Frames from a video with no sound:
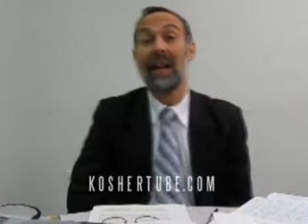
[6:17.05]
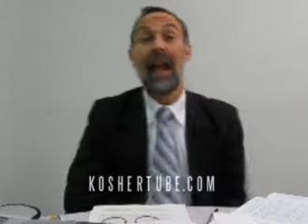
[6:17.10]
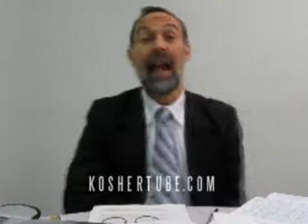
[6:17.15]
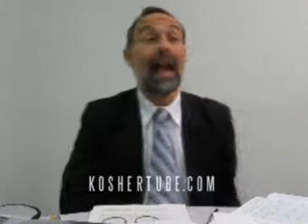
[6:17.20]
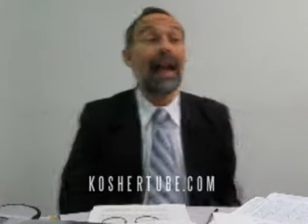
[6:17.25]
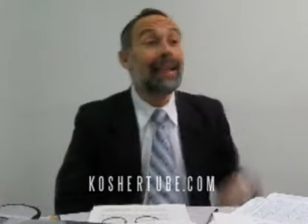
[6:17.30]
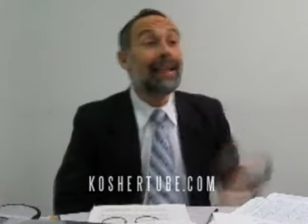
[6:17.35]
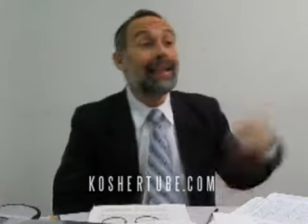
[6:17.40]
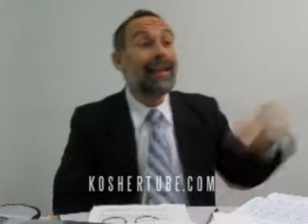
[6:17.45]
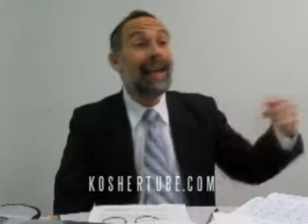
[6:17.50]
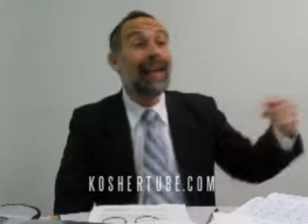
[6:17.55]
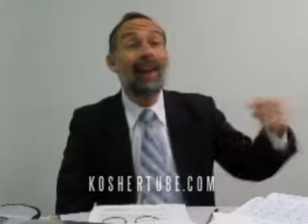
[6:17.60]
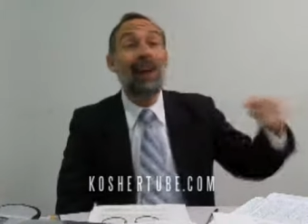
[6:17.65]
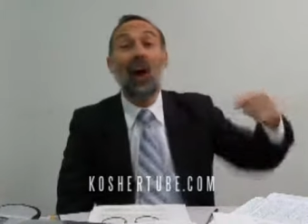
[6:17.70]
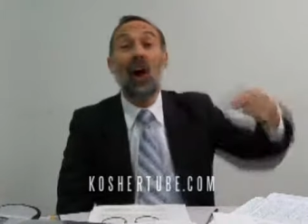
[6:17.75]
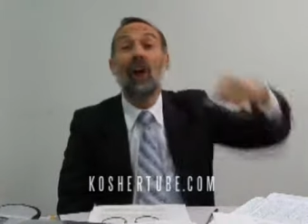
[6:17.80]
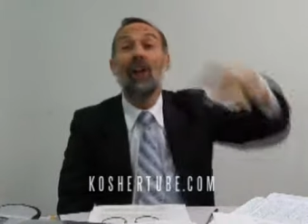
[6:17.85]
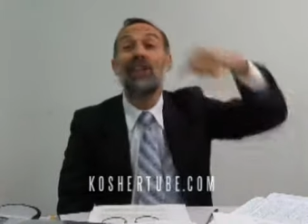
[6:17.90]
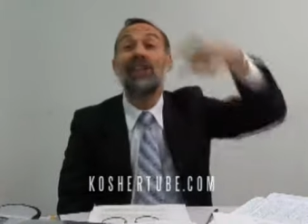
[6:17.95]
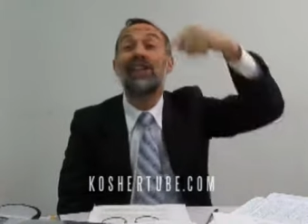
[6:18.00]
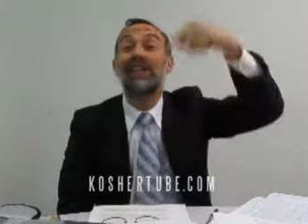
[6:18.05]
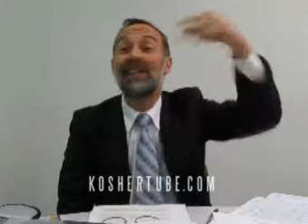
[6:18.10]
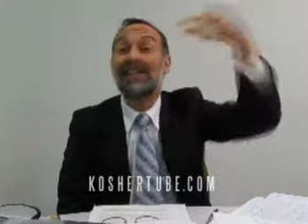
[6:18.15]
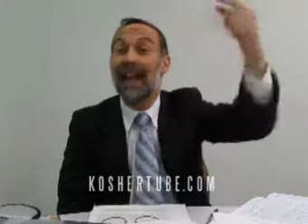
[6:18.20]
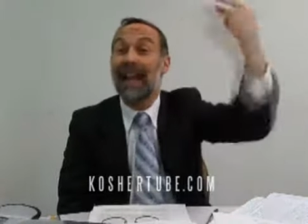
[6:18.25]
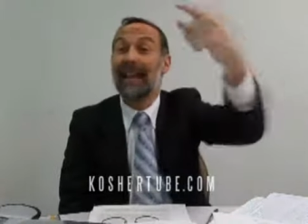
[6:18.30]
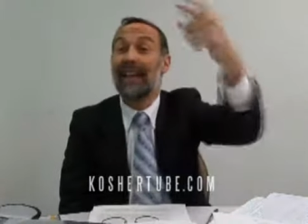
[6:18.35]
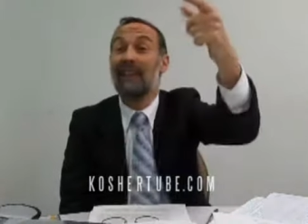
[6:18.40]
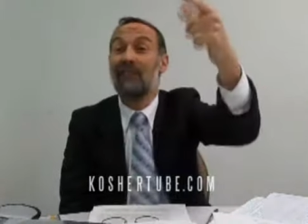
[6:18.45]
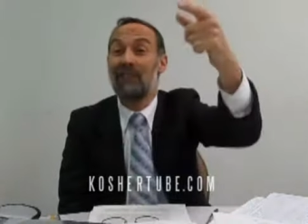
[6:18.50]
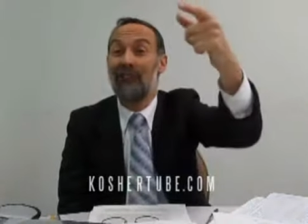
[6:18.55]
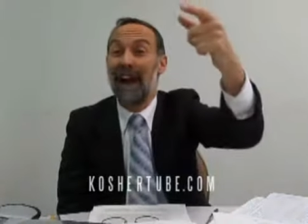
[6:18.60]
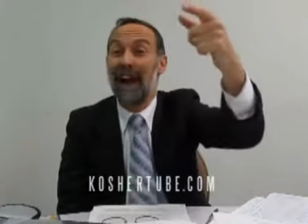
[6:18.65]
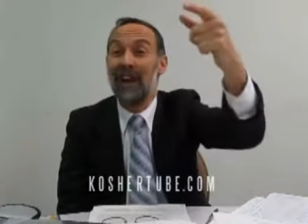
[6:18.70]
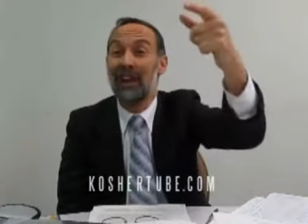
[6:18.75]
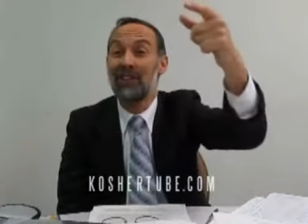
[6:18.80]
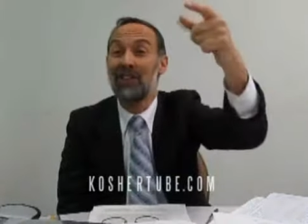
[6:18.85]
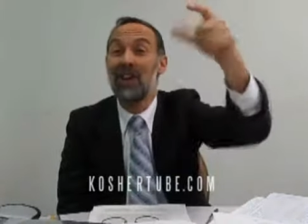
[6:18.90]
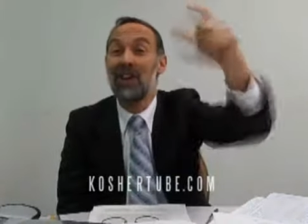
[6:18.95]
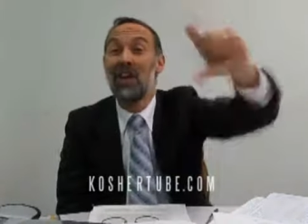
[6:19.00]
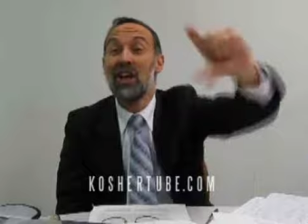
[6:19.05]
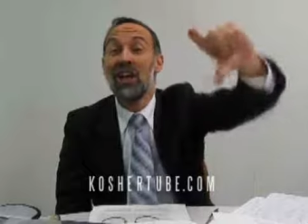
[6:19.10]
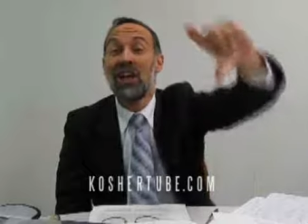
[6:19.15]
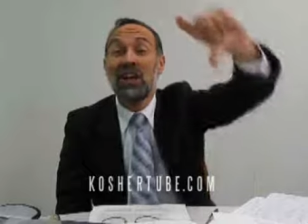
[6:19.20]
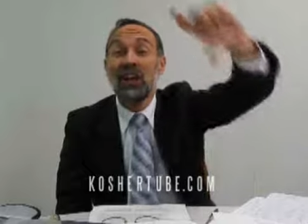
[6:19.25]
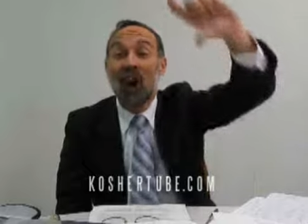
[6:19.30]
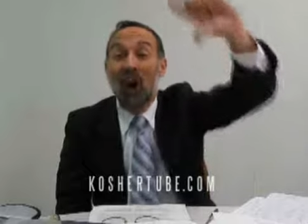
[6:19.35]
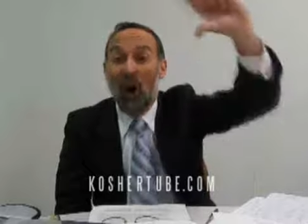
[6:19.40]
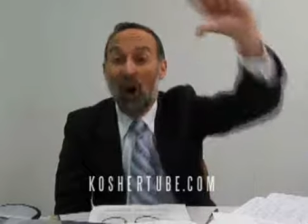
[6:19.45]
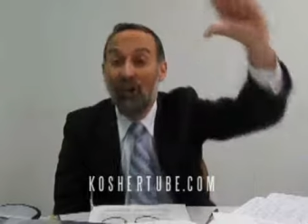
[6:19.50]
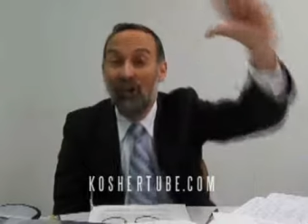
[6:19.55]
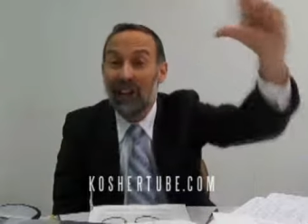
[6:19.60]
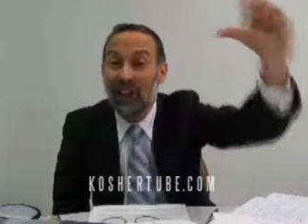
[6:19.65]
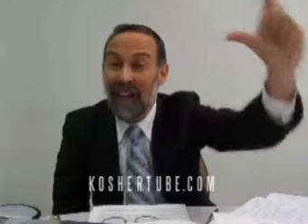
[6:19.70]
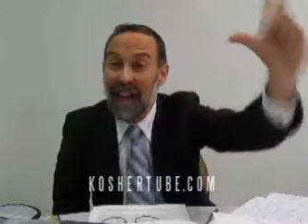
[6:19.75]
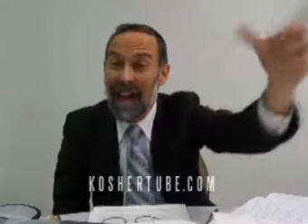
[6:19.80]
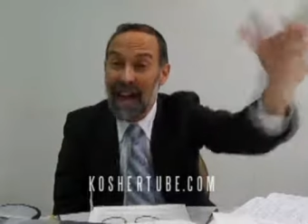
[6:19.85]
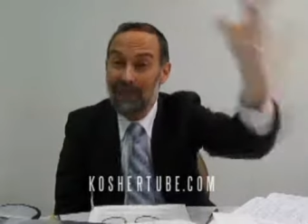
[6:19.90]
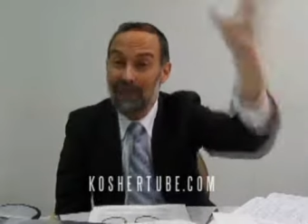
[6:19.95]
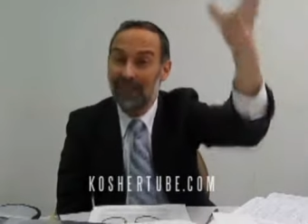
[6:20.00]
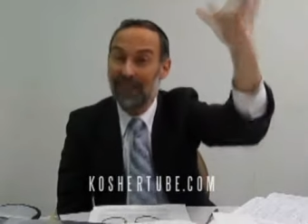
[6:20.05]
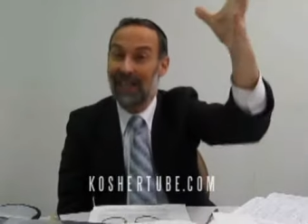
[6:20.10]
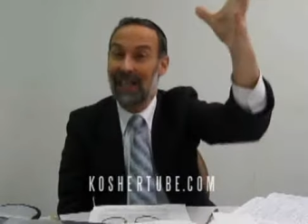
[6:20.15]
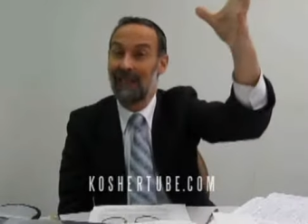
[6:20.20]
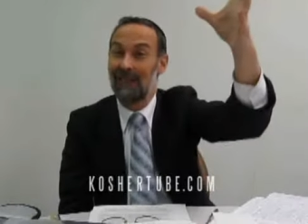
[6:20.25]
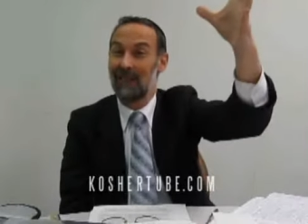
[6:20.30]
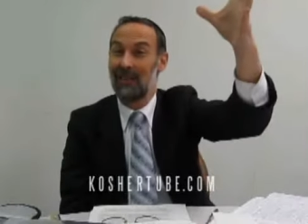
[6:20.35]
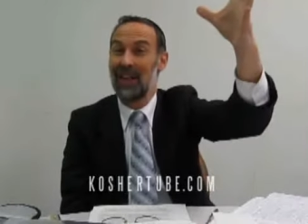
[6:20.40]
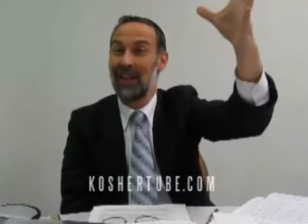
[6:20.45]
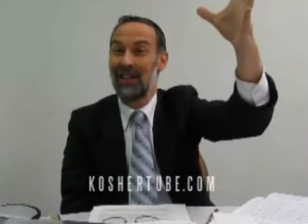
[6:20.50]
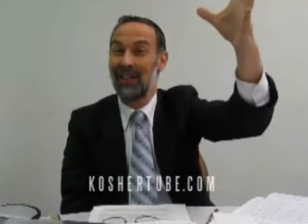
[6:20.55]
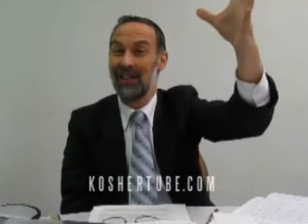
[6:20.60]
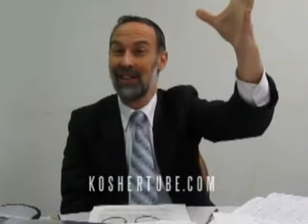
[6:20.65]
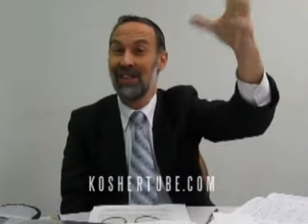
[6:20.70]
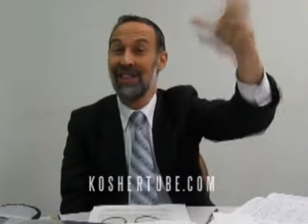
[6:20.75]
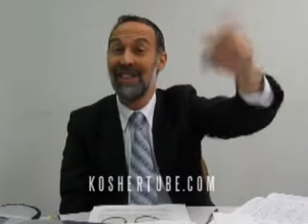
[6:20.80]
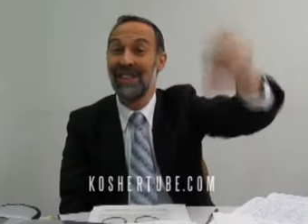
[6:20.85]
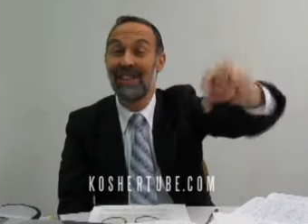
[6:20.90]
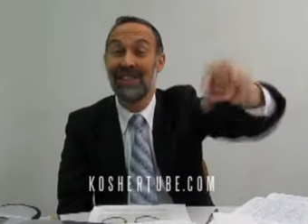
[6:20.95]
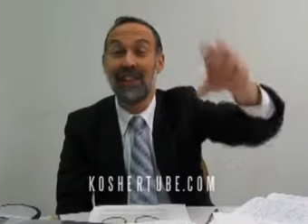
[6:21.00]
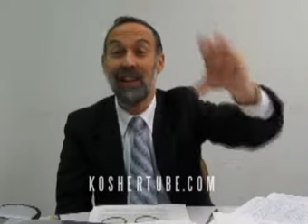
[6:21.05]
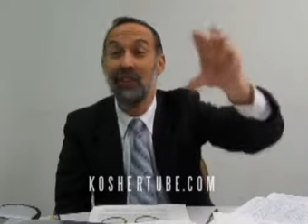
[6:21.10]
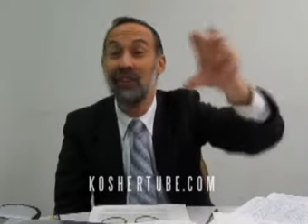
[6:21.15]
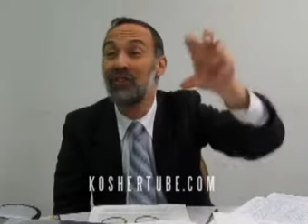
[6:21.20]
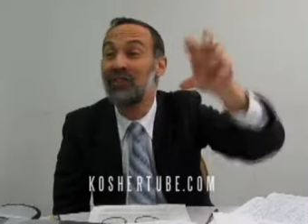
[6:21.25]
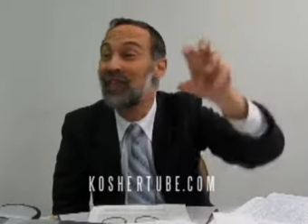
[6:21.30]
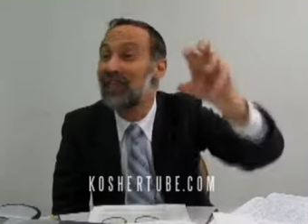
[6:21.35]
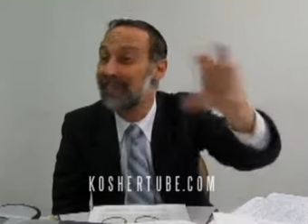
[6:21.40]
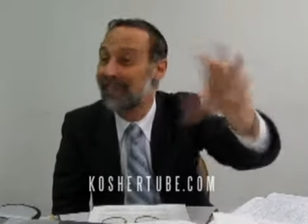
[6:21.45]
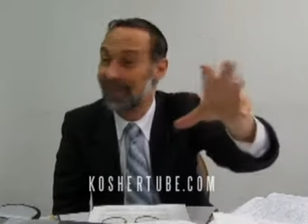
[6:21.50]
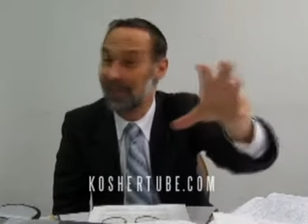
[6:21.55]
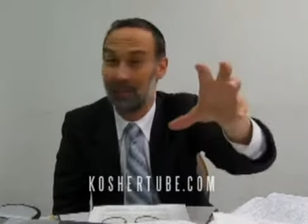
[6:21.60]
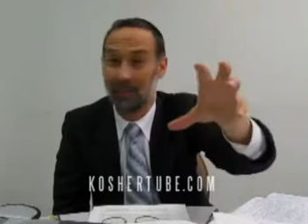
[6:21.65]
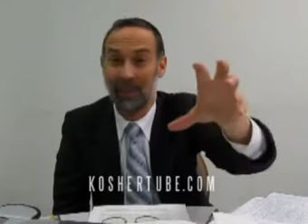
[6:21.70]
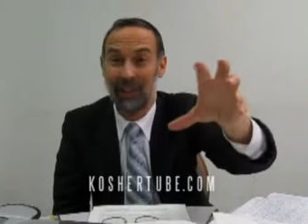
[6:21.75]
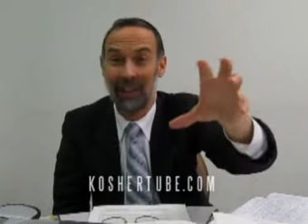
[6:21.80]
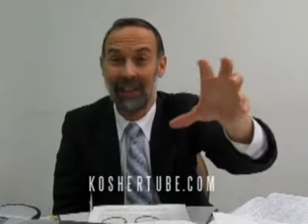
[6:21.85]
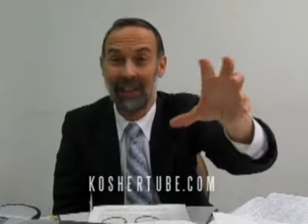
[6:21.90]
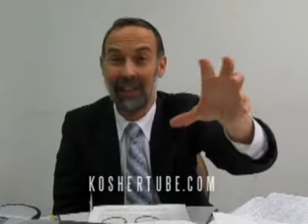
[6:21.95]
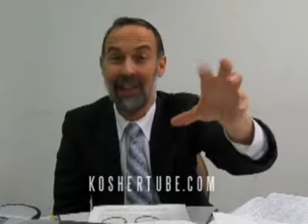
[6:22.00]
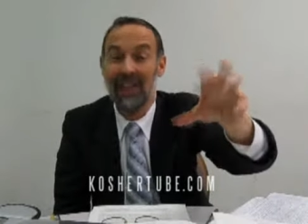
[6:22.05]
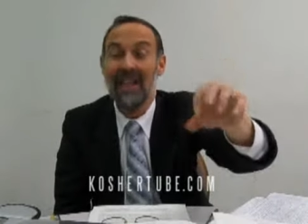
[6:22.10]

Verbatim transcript: And yet on the second round, he overcomes temptation. He's self-disciplined.